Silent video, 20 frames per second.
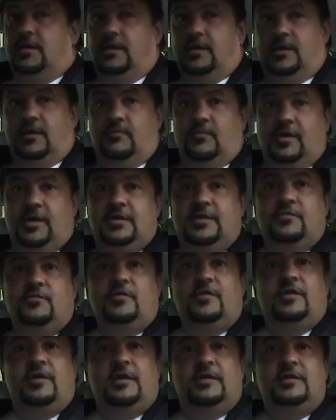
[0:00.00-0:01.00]
And by the
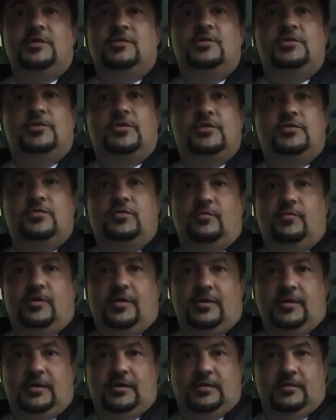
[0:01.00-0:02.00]
way, I need to talk to you
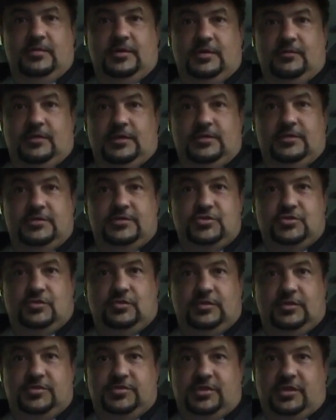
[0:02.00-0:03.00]
about a little bit about the
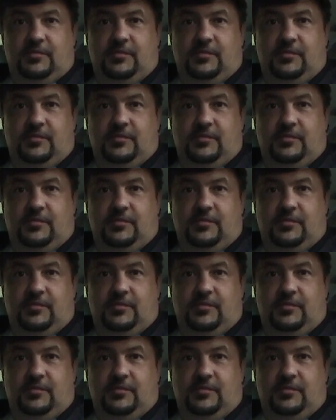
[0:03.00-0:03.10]
shoulder check.